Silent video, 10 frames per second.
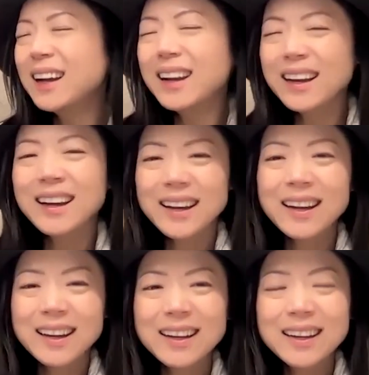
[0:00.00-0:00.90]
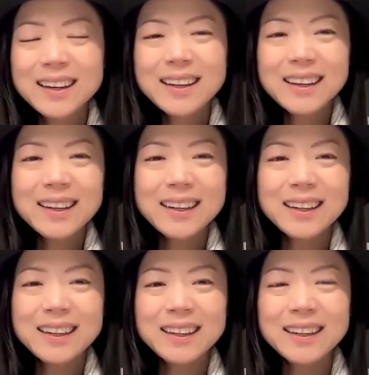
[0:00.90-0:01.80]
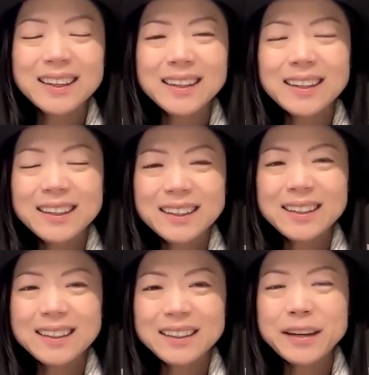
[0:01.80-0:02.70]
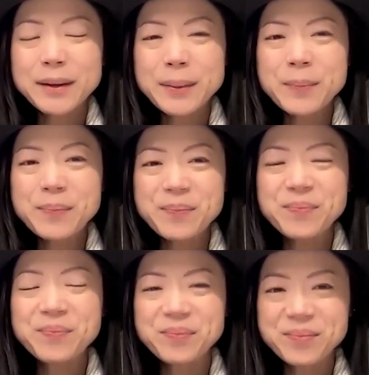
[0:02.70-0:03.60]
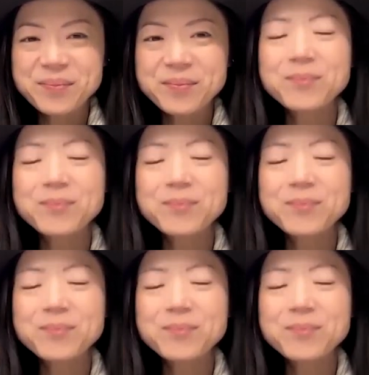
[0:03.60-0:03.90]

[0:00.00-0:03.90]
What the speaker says: This person isn't speaking.